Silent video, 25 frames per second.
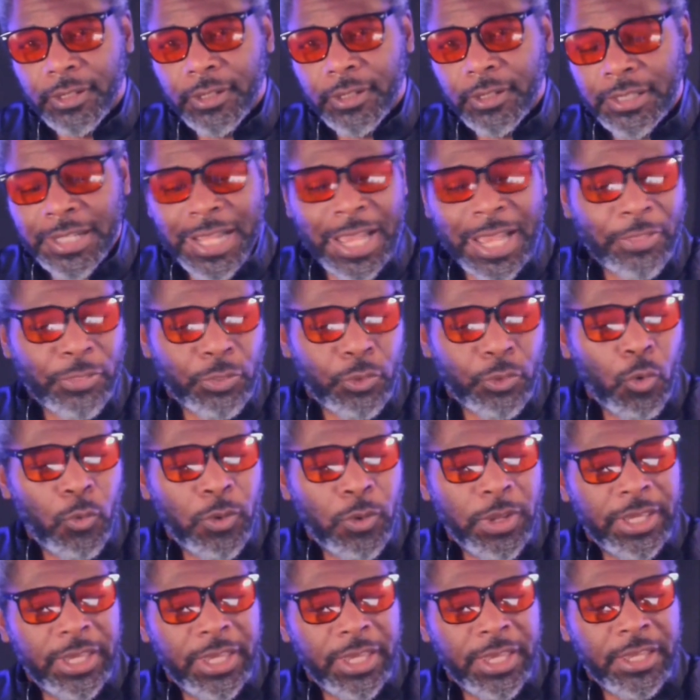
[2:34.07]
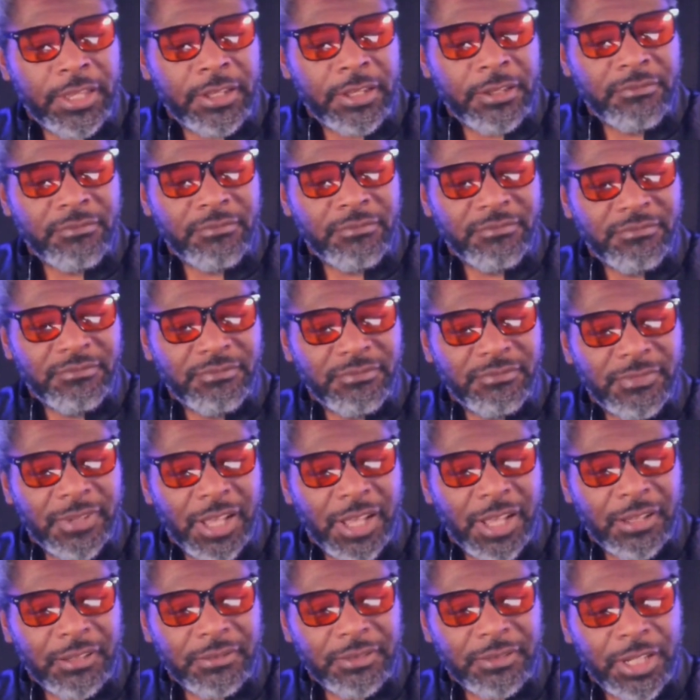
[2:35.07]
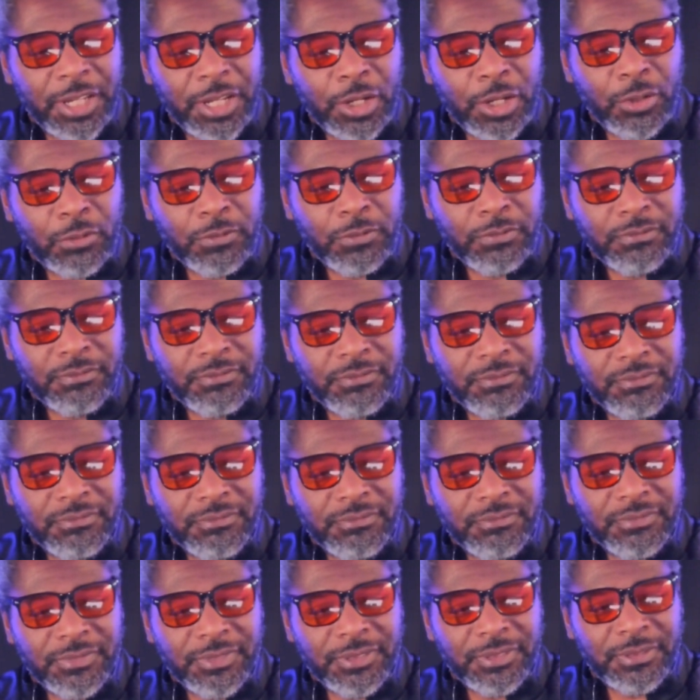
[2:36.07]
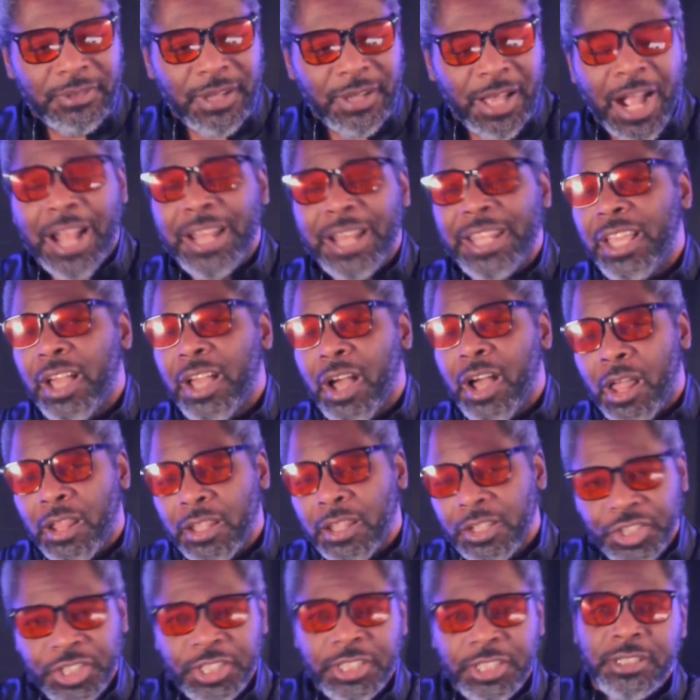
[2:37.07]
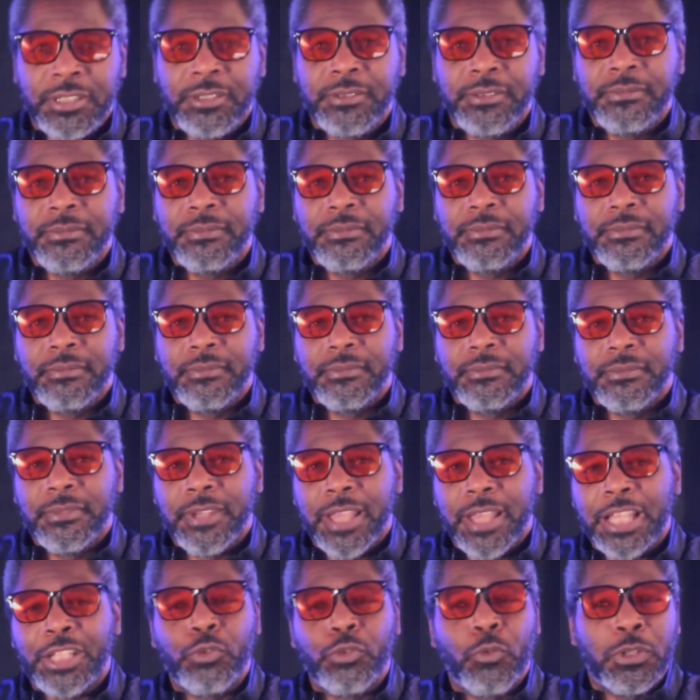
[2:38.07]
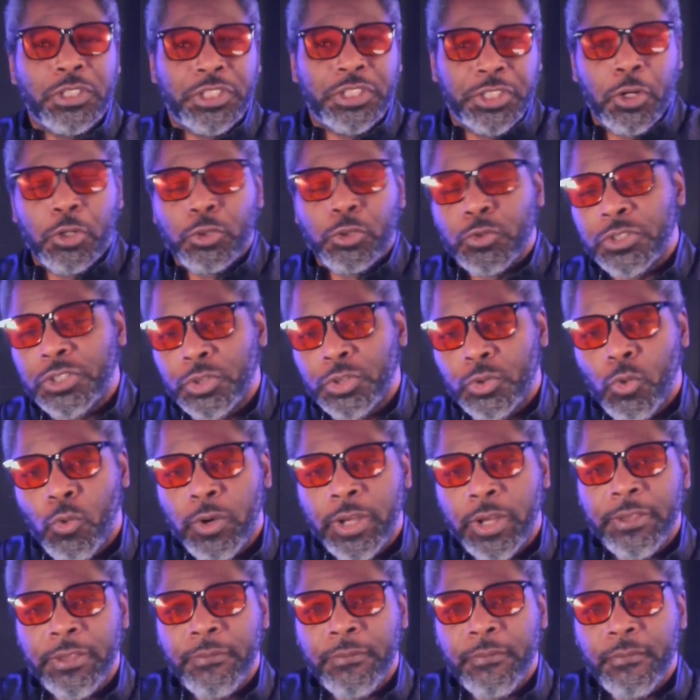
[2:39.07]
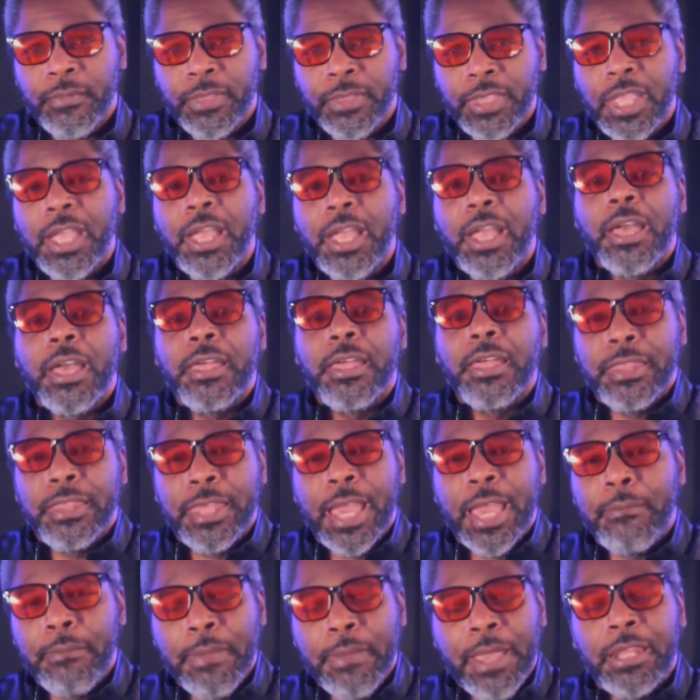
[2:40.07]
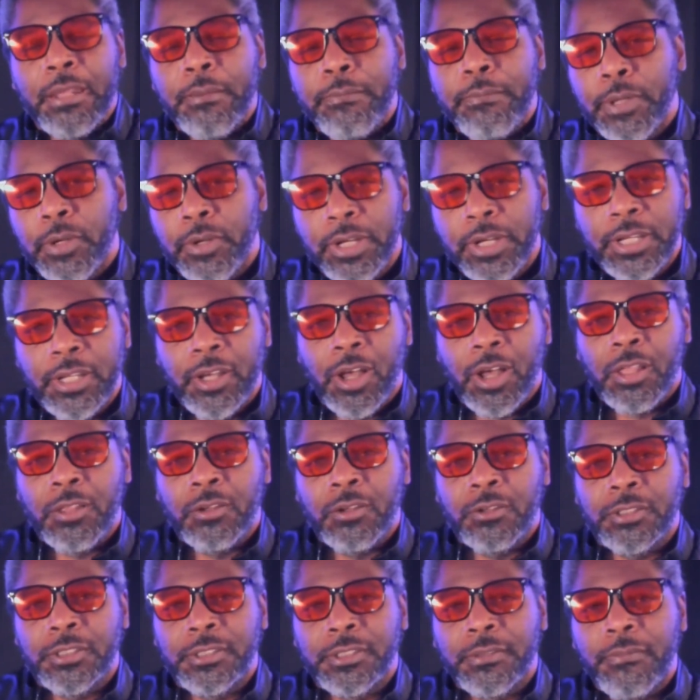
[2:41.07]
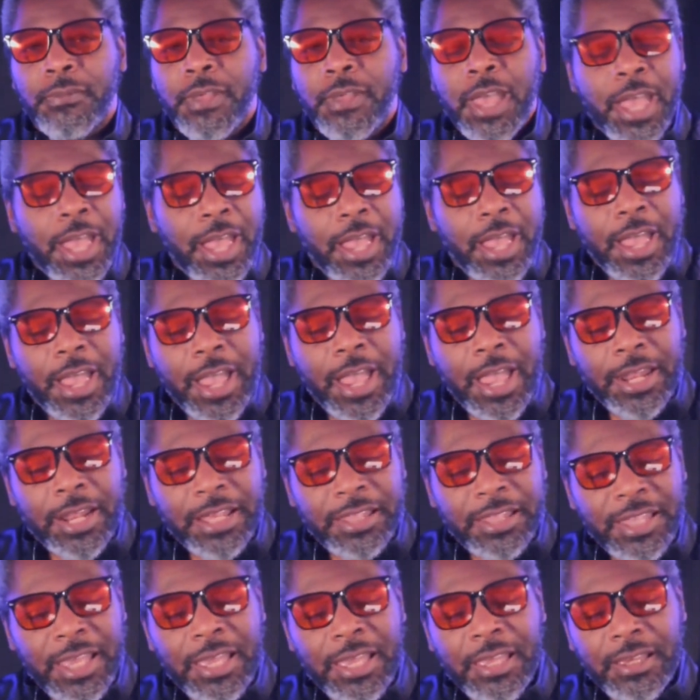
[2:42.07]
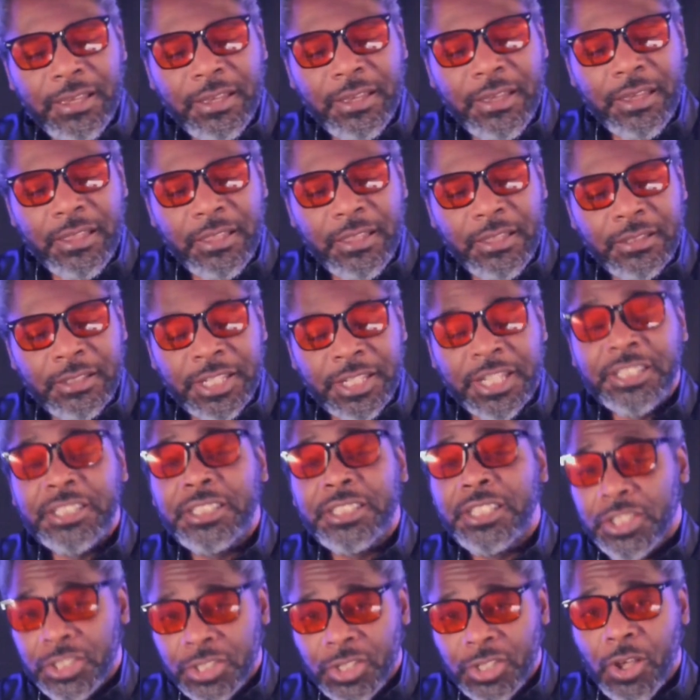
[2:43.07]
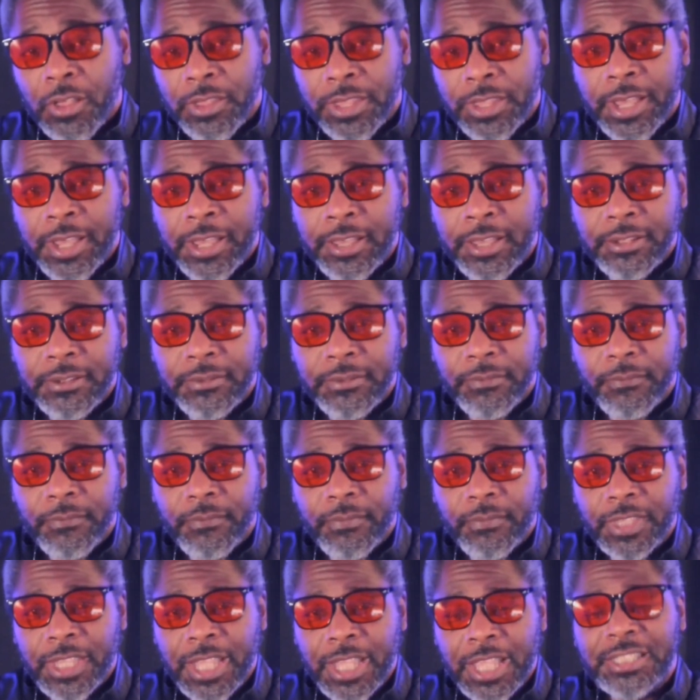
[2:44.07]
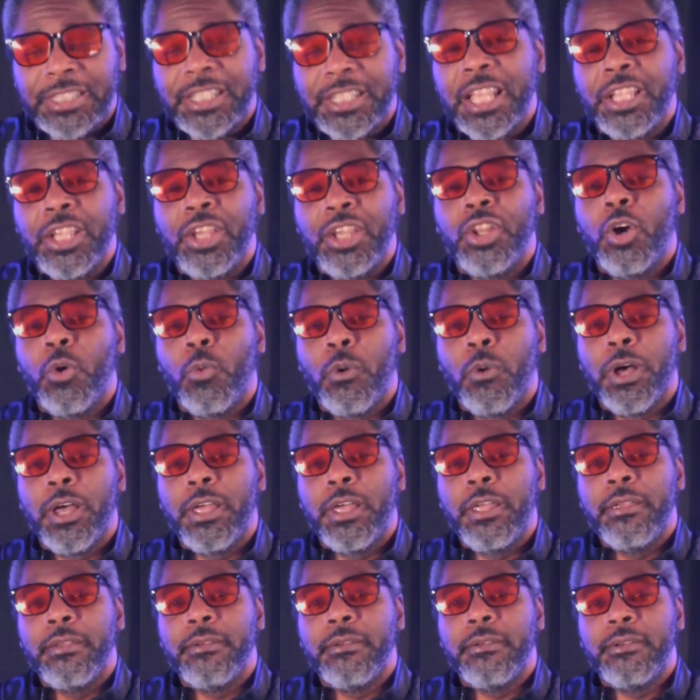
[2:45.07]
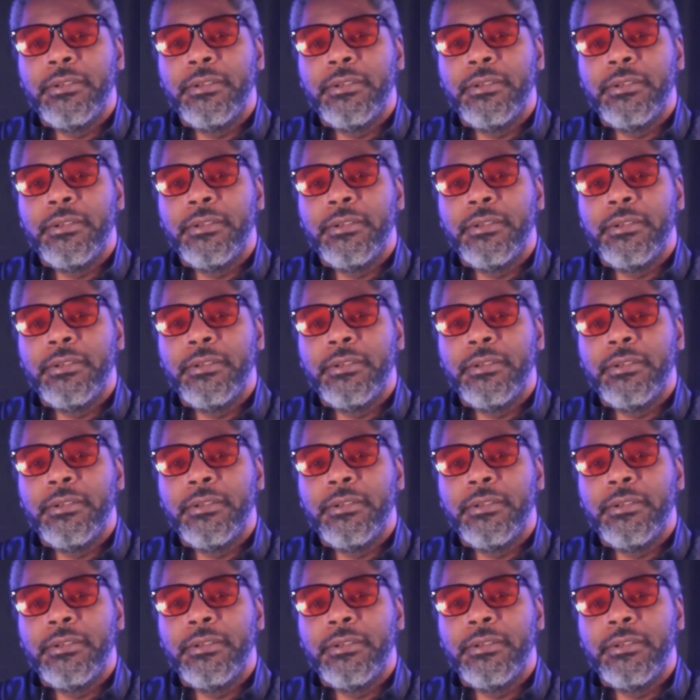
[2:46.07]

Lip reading: not throwing in, you know, ideology into a children's story, they made $1 billion. And I think Disney saw that and said, you know what?